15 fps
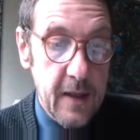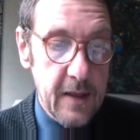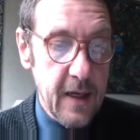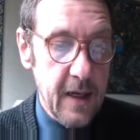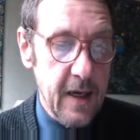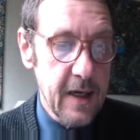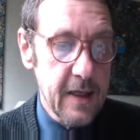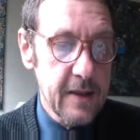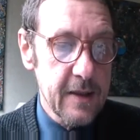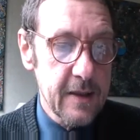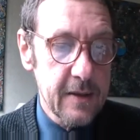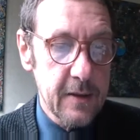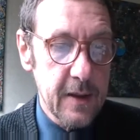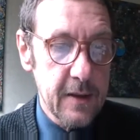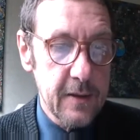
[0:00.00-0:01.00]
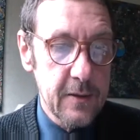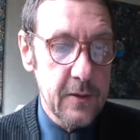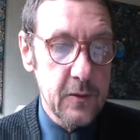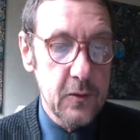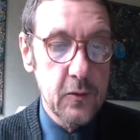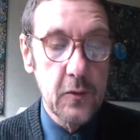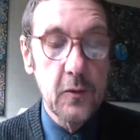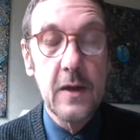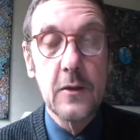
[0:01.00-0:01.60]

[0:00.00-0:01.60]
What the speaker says: our light and to